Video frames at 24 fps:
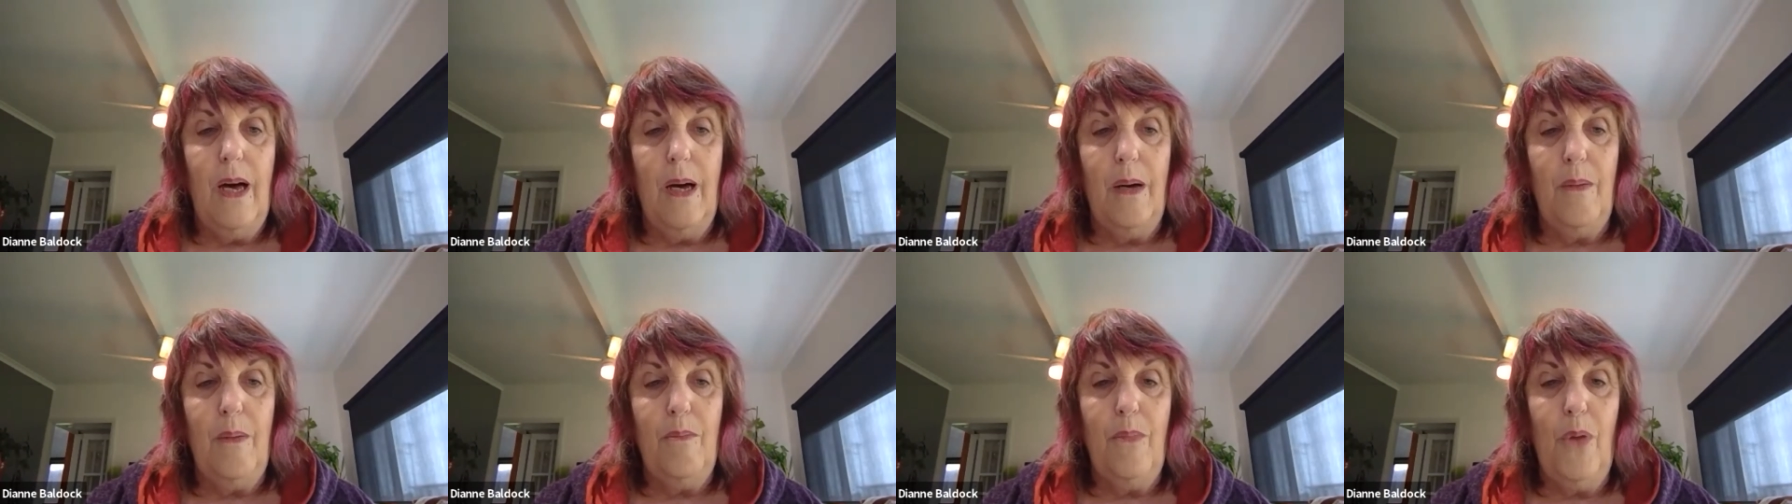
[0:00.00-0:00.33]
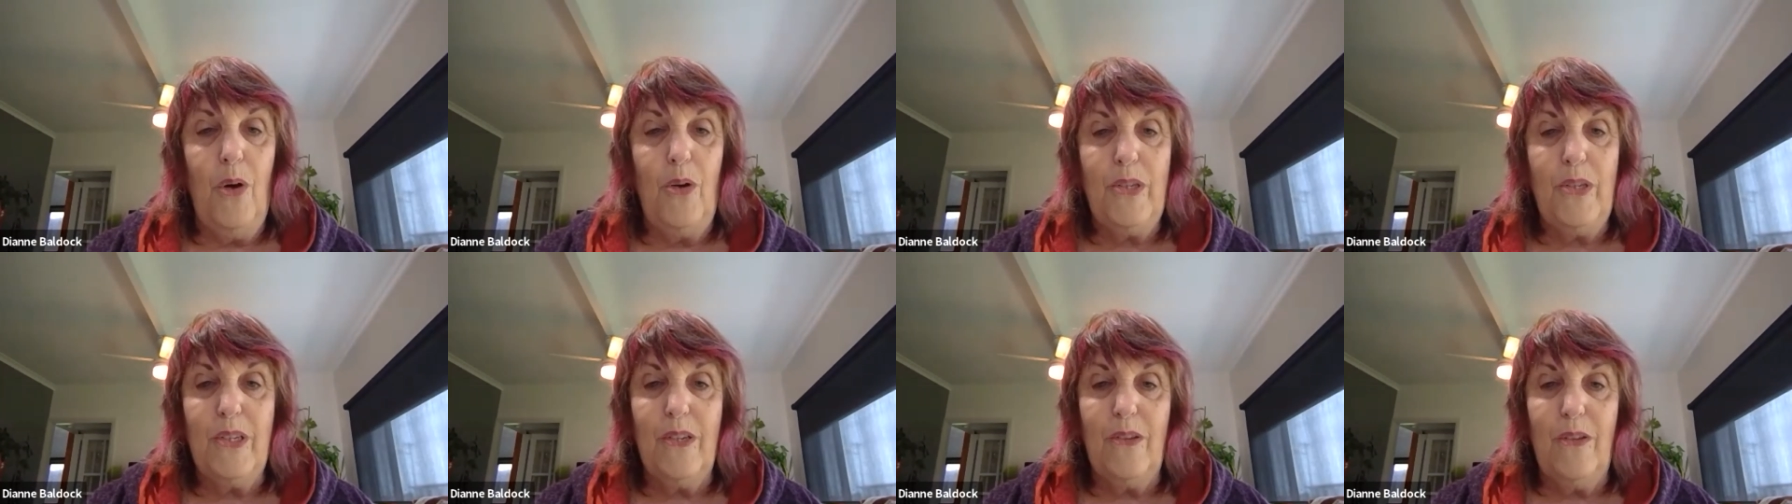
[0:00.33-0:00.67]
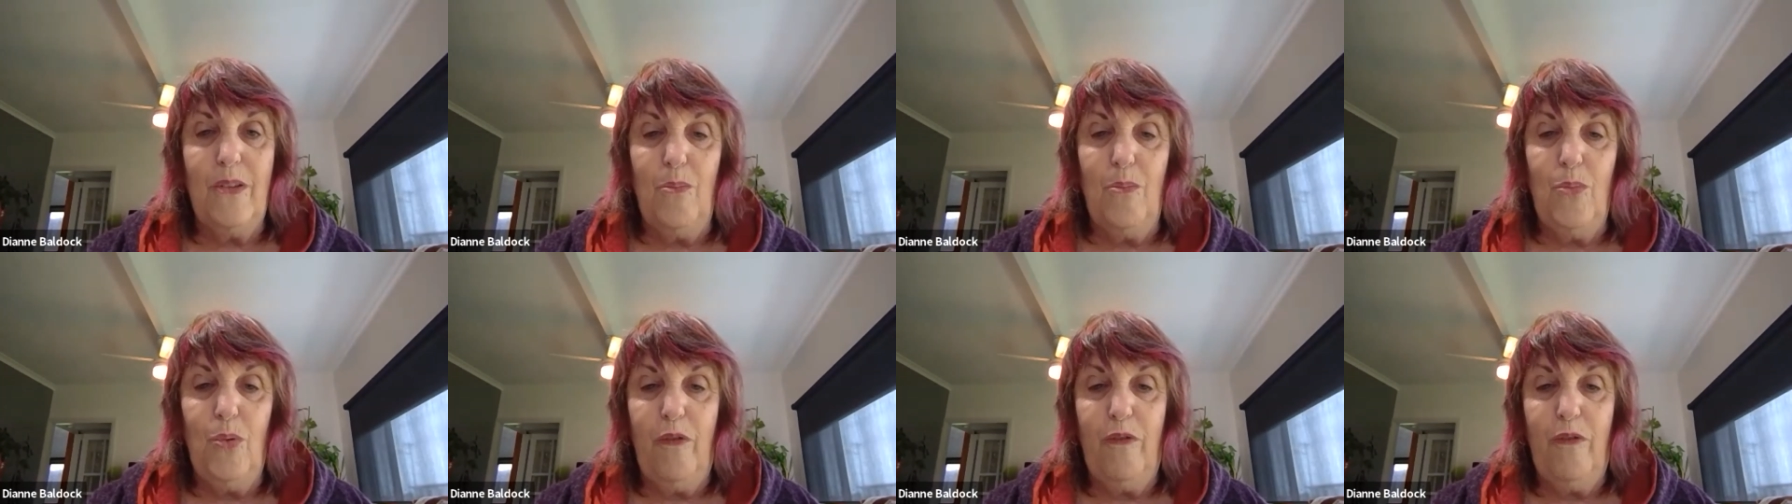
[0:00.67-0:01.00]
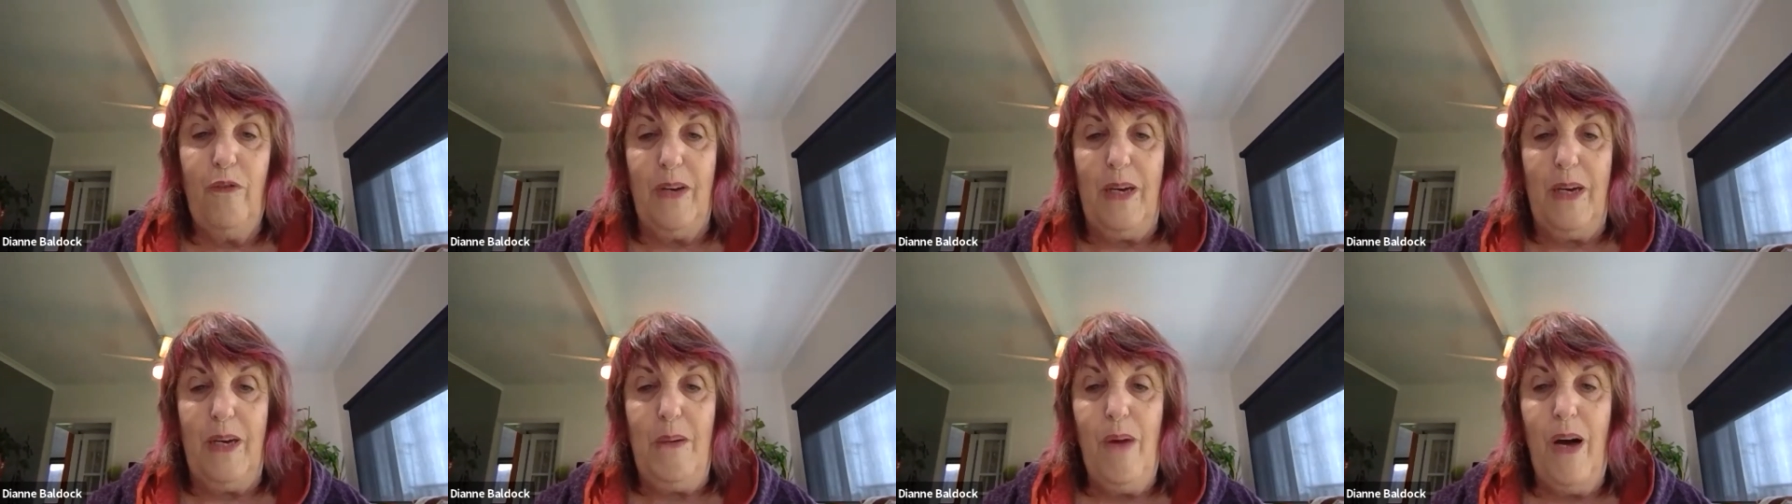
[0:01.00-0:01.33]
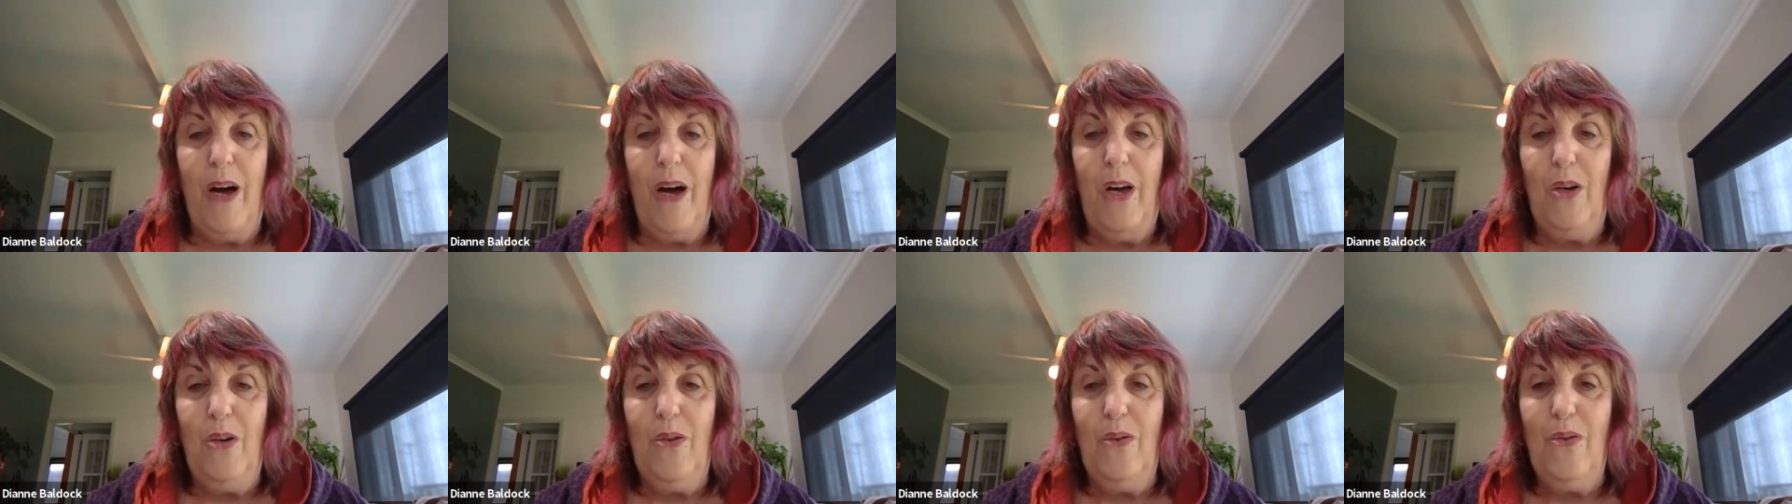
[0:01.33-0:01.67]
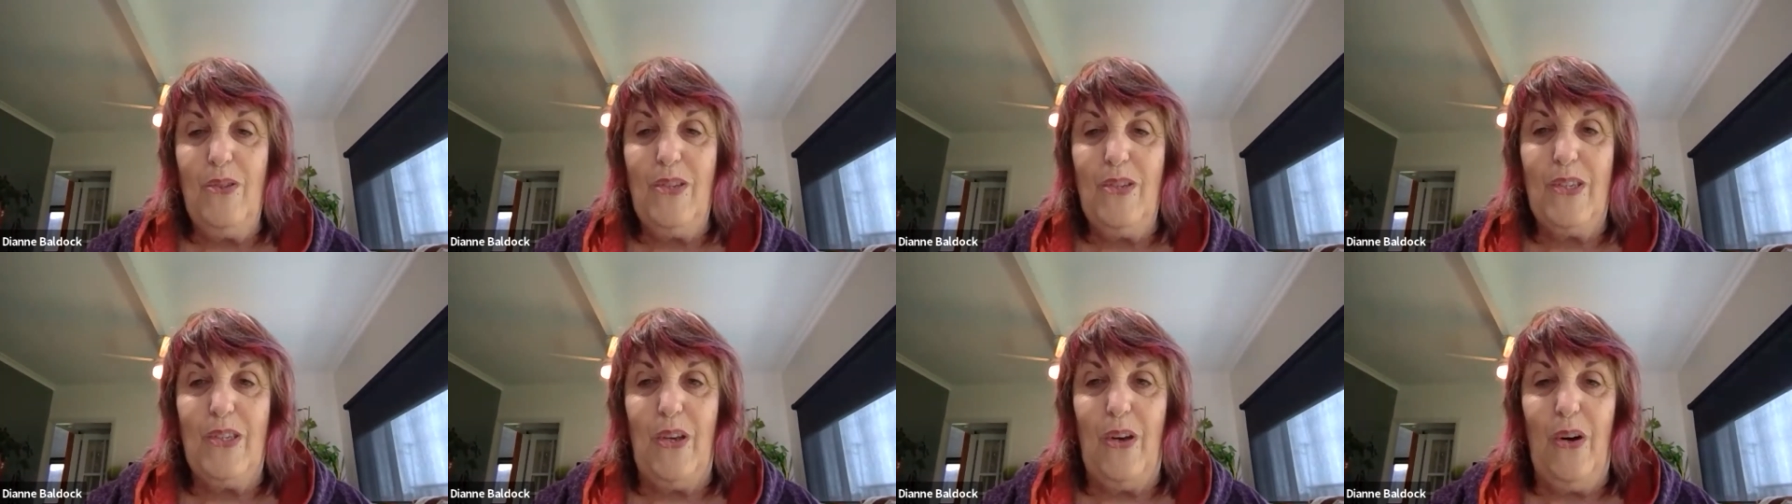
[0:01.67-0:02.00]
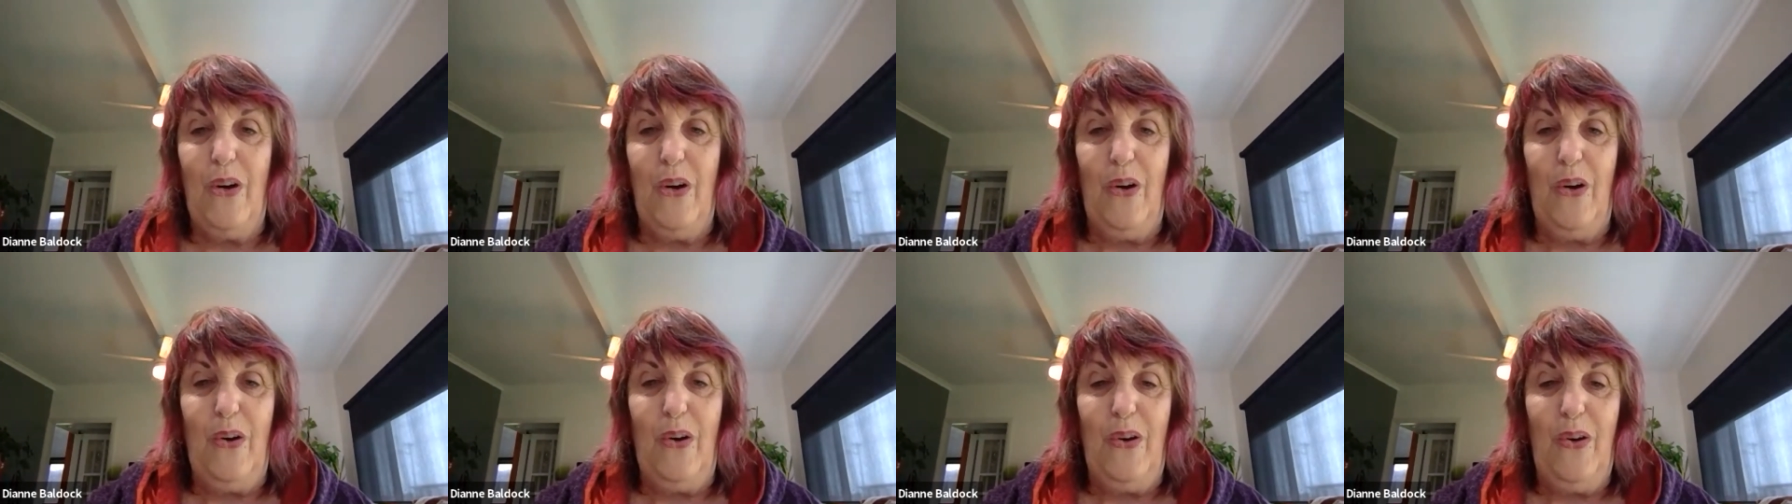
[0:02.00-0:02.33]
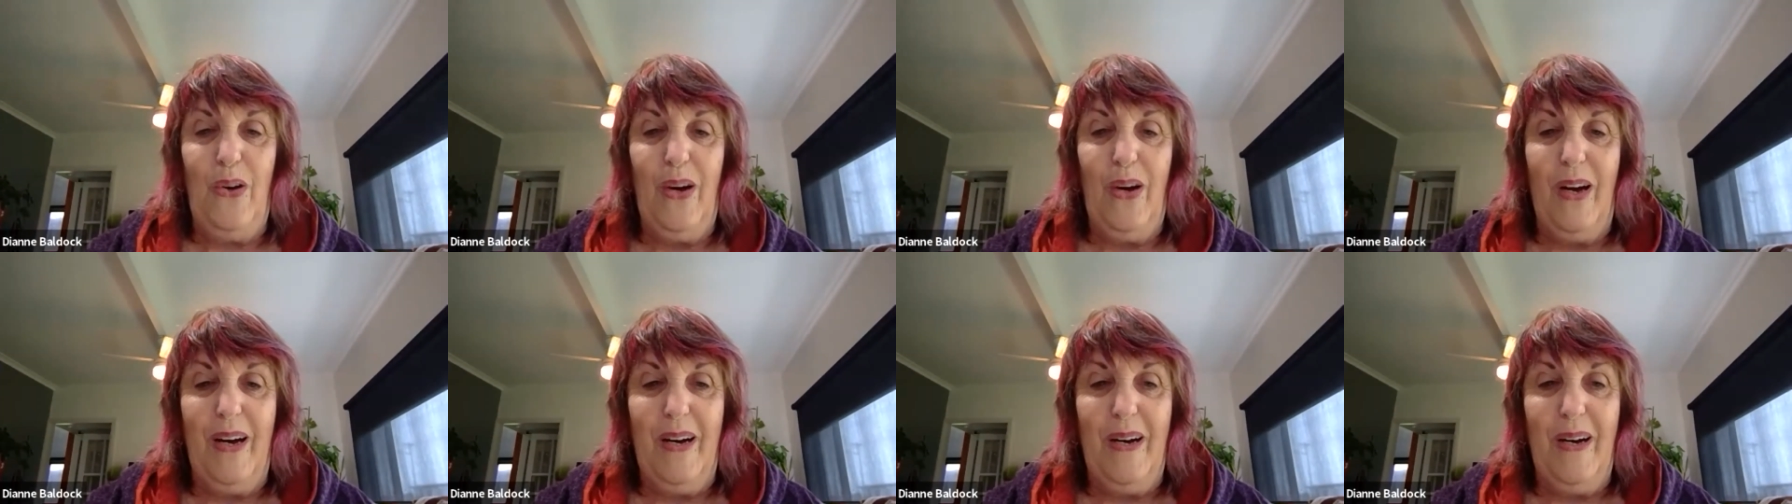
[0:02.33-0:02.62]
Most of them were female, so